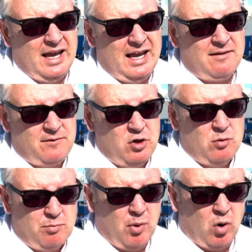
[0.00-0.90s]
If
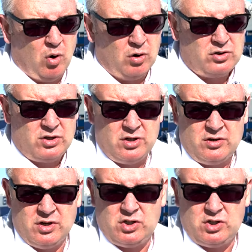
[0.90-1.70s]
you bought the